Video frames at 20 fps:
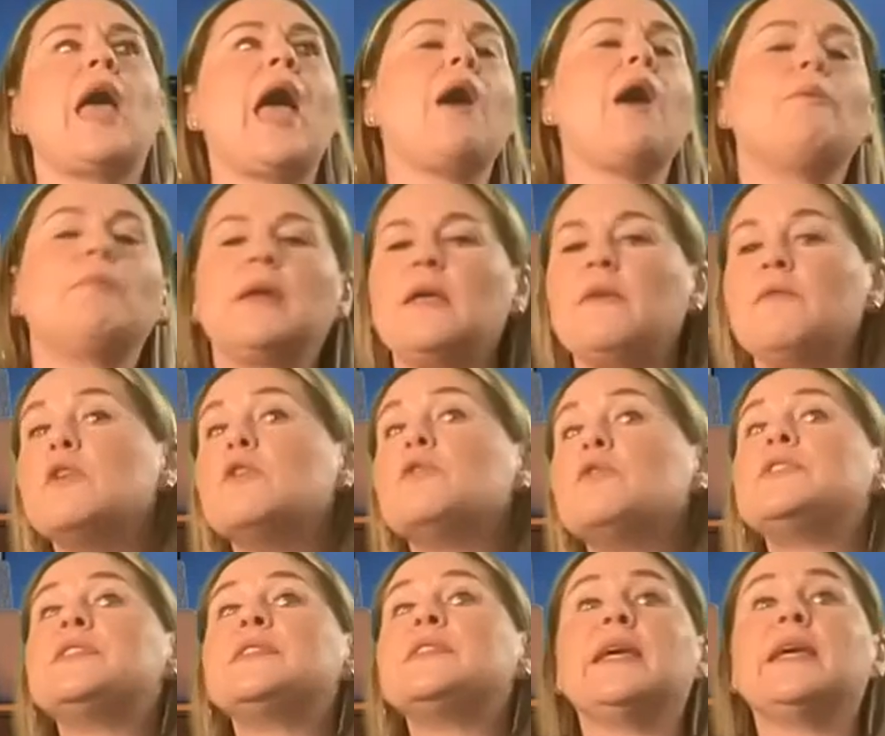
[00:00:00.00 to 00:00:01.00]
How many of you
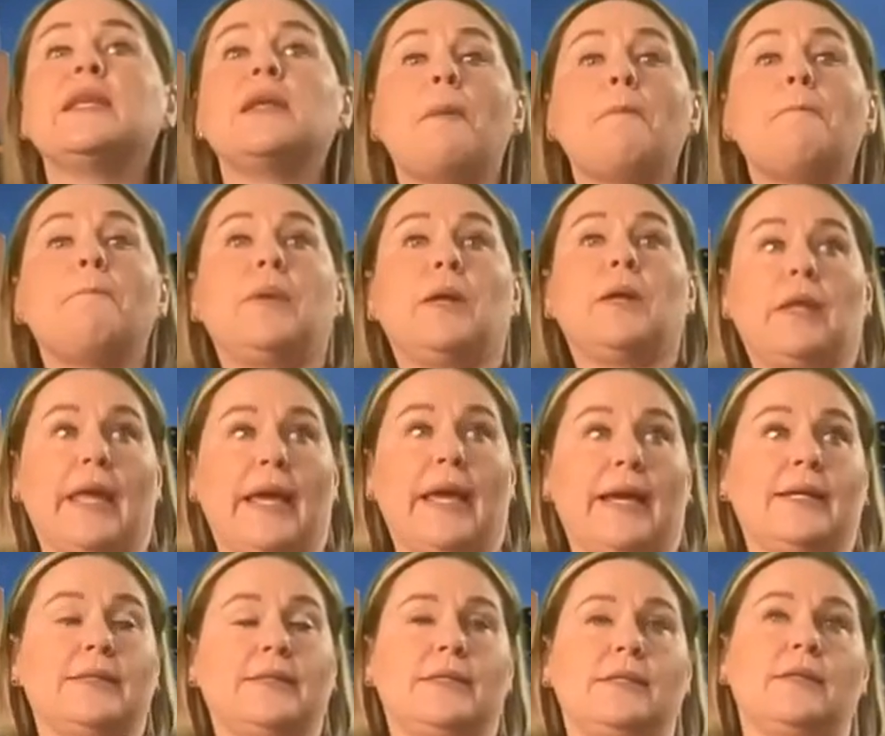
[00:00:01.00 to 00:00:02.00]
have seen
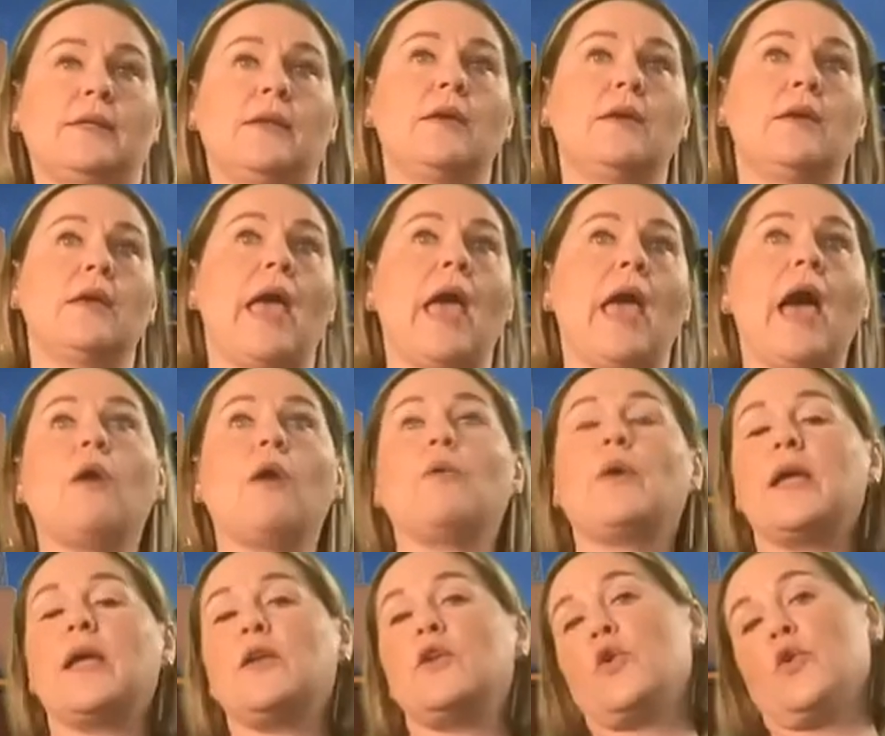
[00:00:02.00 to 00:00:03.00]
plants
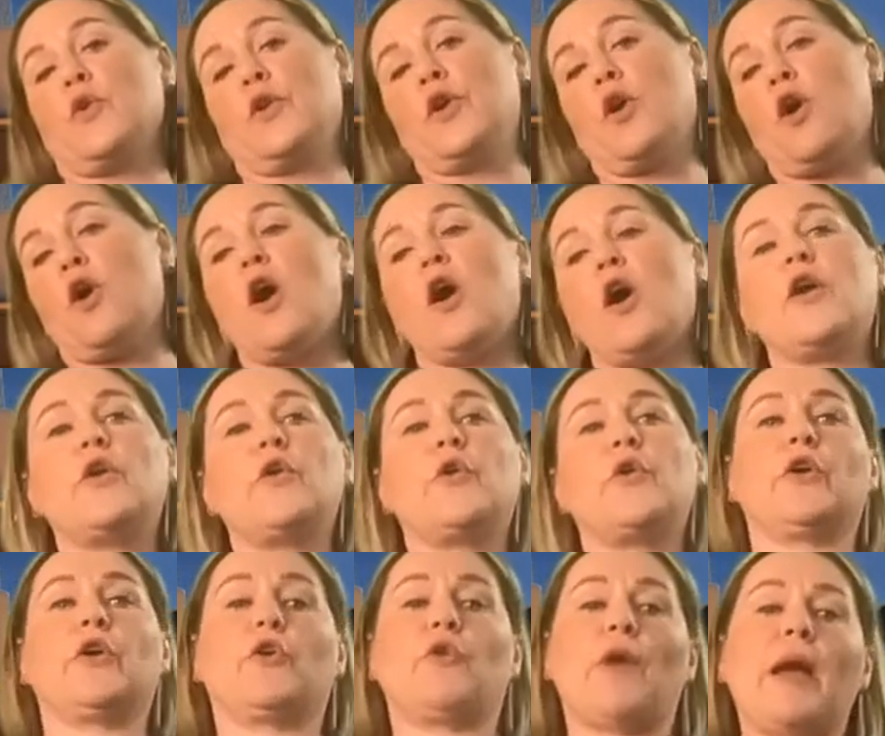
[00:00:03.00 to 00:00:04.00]
out in your yard or
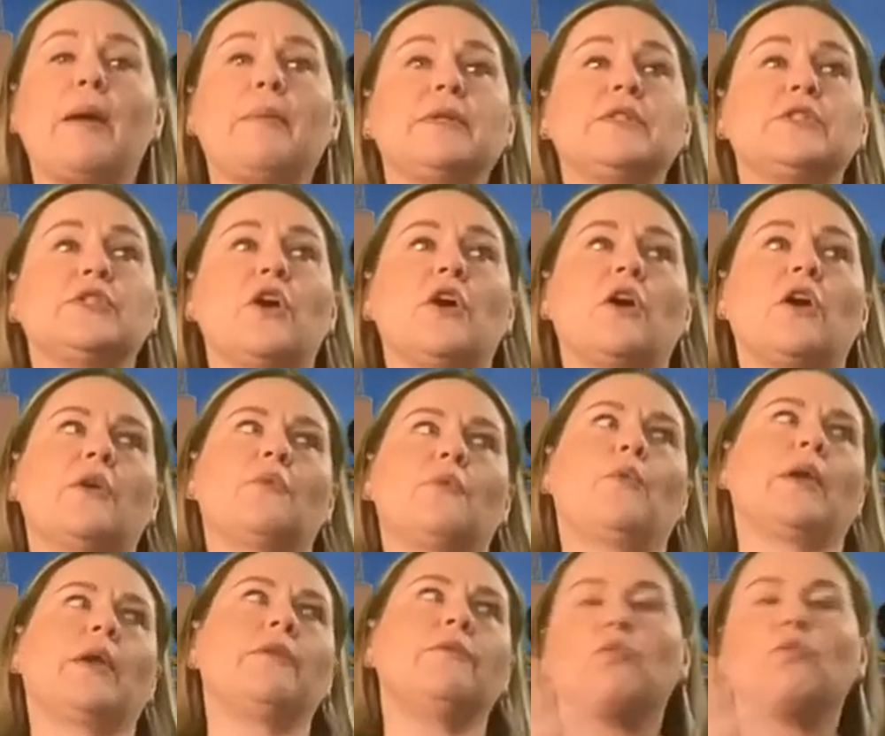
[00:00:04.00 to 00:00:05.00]
your grandma's yard?
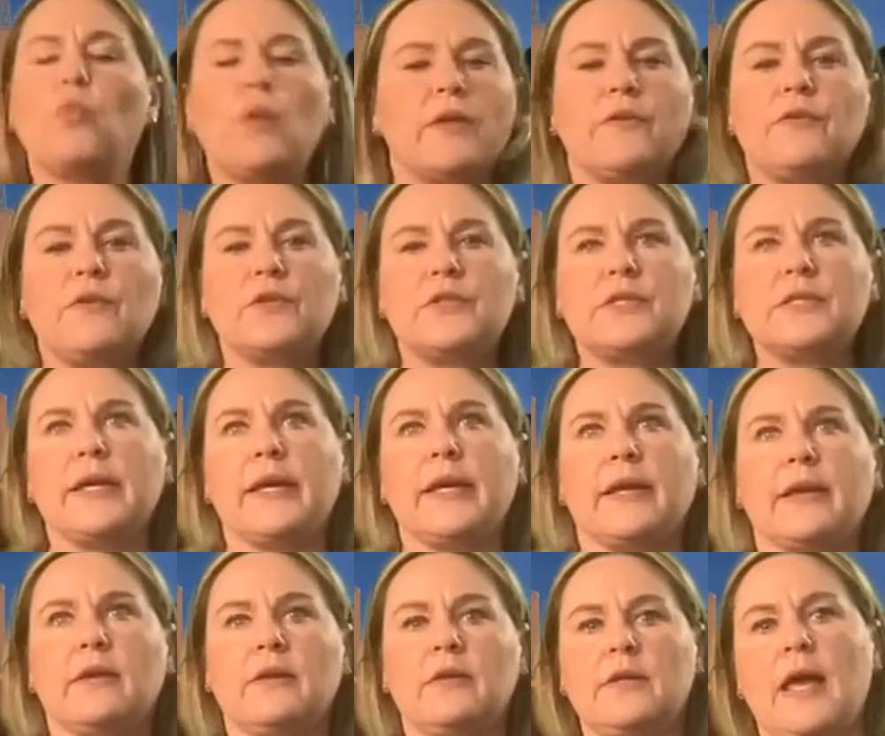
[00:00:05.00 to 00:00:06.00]
What have you
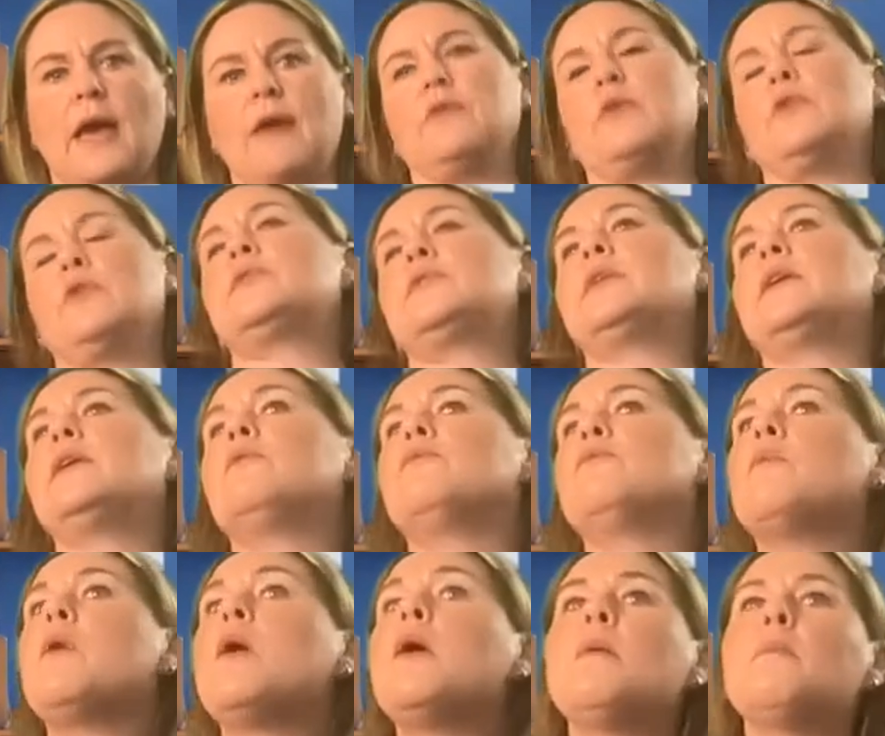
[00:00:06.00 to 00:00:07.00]
seen? Have you
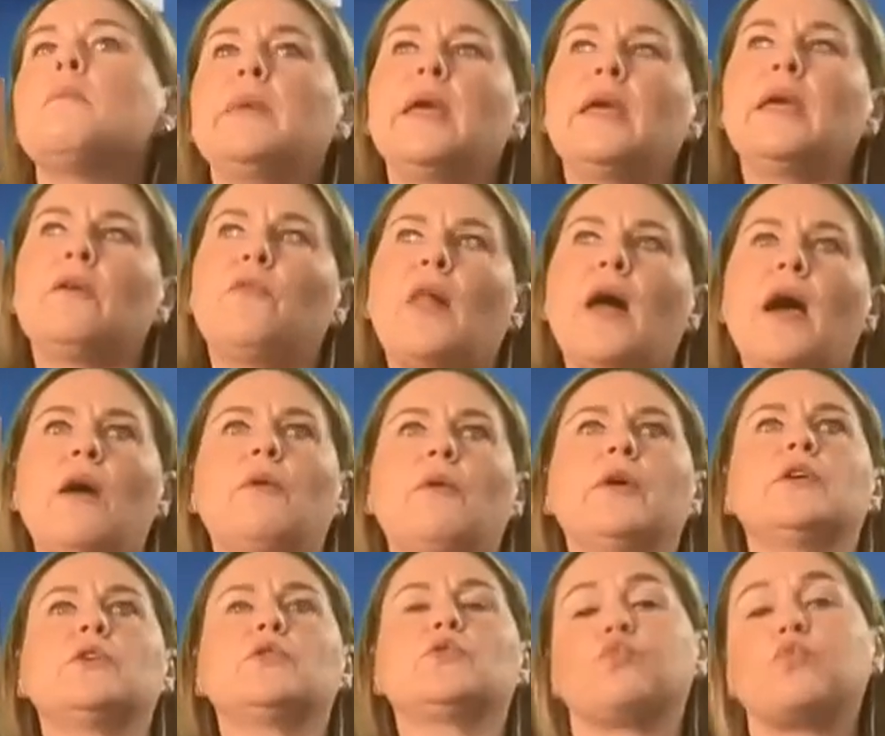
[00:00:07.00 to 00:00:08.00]
seen pink
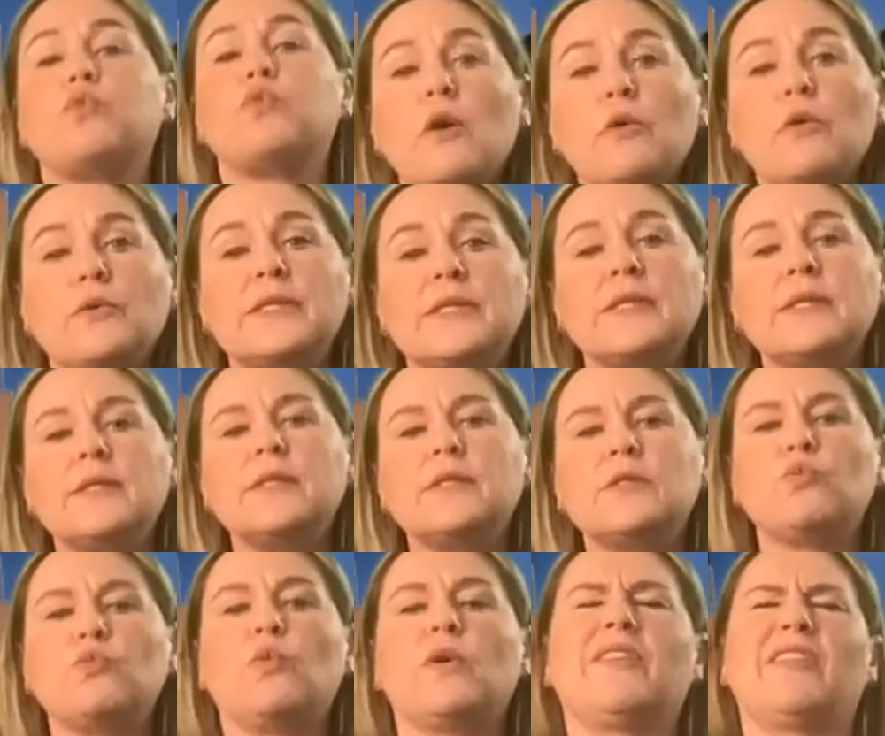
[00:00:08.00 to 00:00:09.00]
flowers,
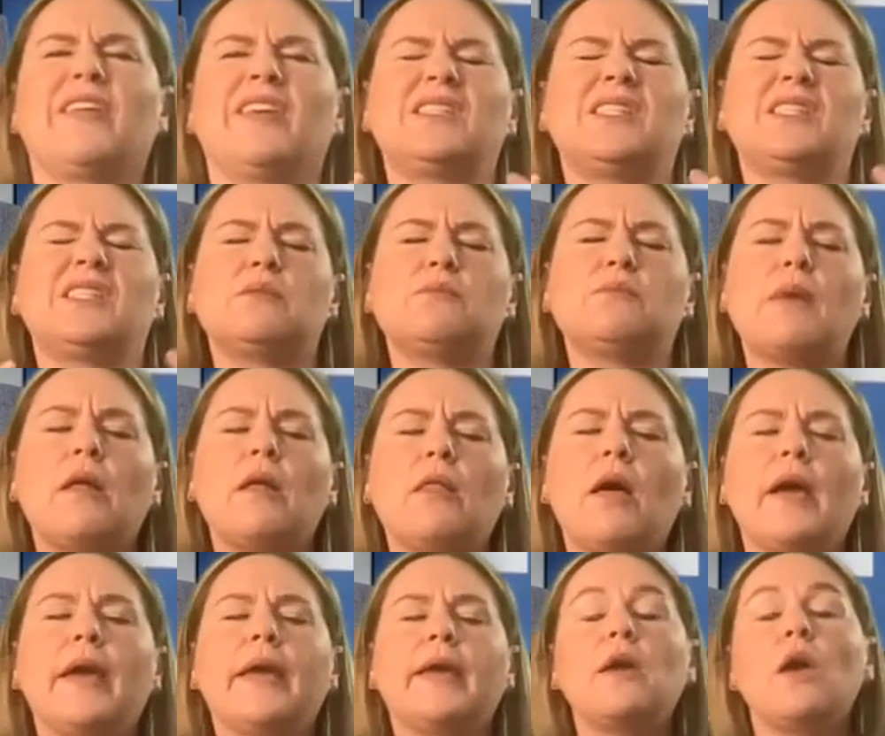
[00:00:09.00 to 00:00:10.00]
roses? What do they smell
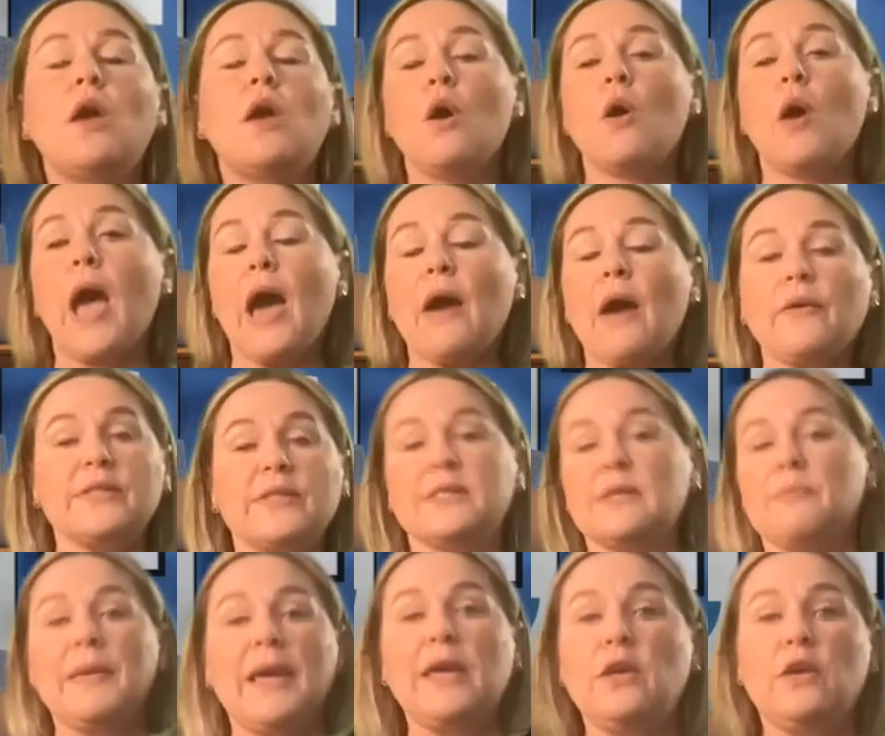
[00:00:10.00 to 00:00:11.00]
like? How does
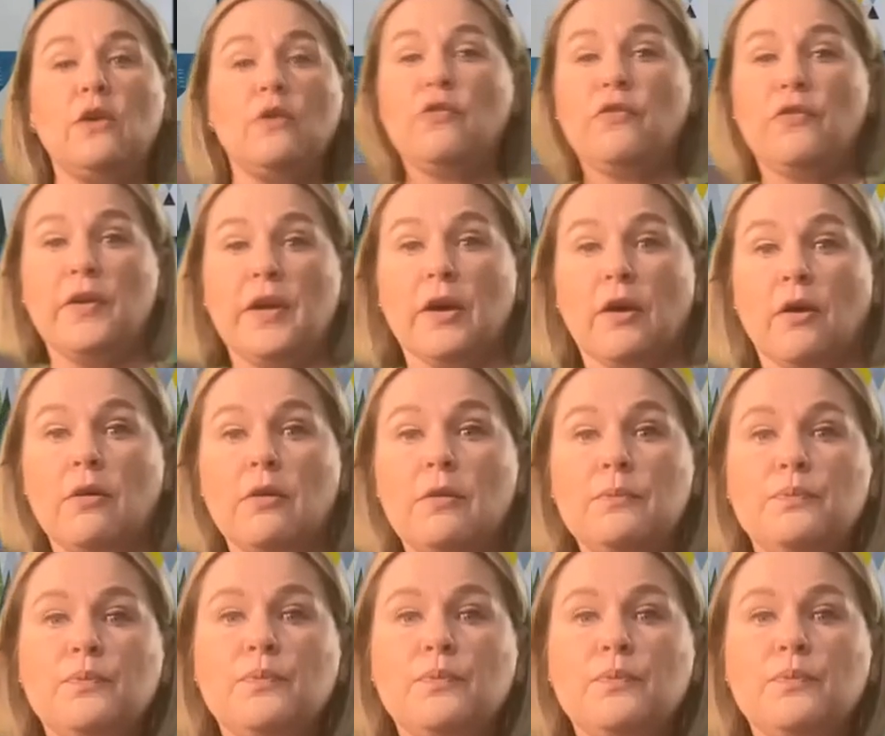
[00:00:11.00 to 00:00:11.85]
it make you feel?